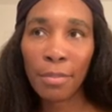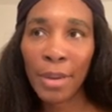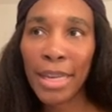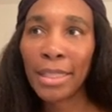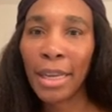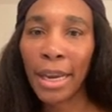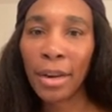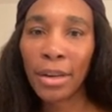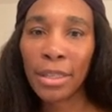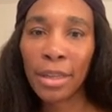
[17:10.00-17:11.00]
beads in the
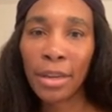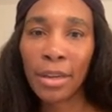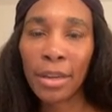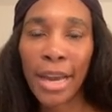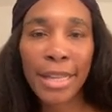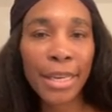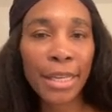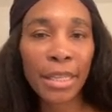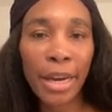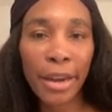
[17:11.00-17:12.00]
hair is an
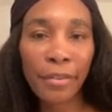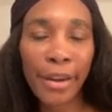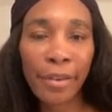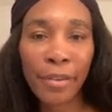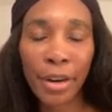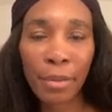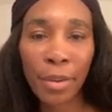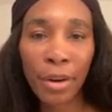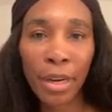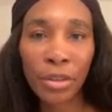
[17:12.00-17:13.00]
ethnic style of African
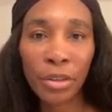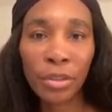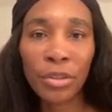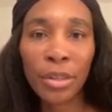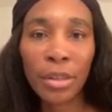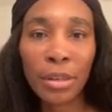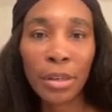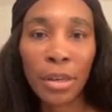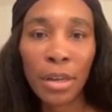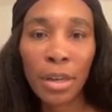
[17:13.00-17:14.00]
American children.
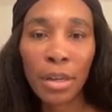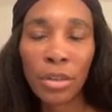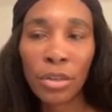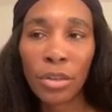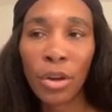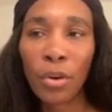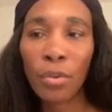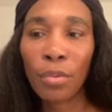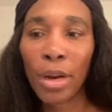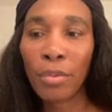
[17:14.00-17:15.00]

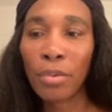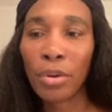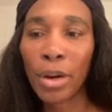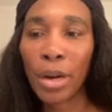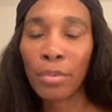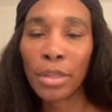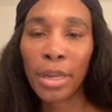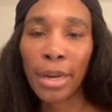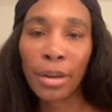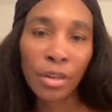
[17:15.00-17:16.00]
So when I wore it, I was
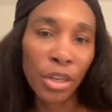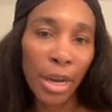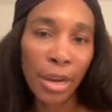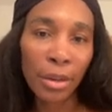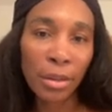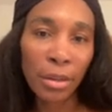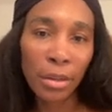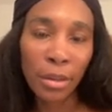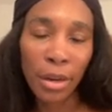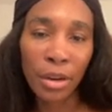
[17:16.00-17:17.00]
like a child
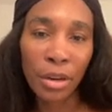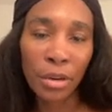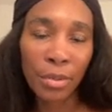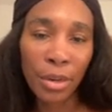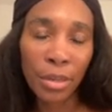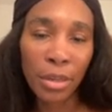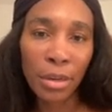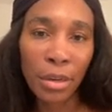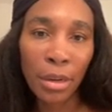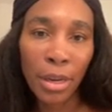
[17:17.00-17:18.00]
and young
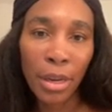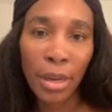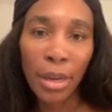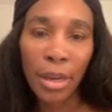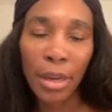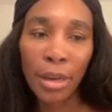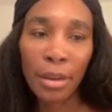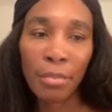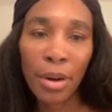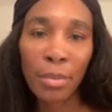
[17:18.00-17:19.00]
person,
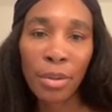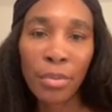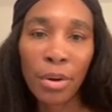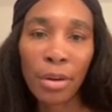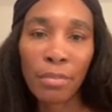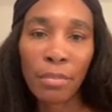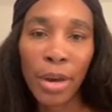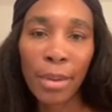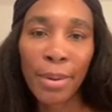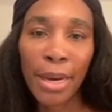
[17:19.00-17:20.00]
and probably wore it
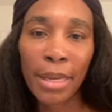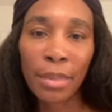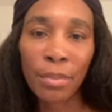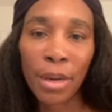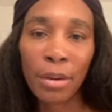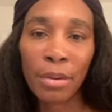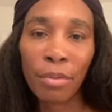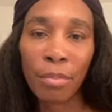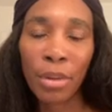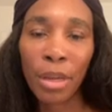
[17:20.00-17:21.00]
way past what
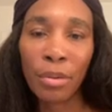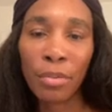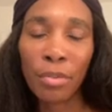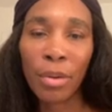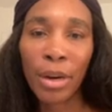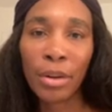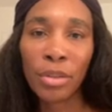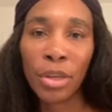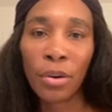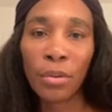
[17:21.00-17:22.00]
normally you would wear it.
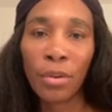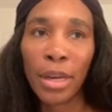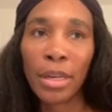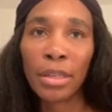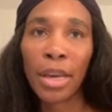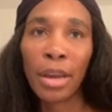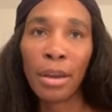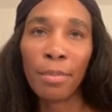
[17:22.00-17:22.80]
So it is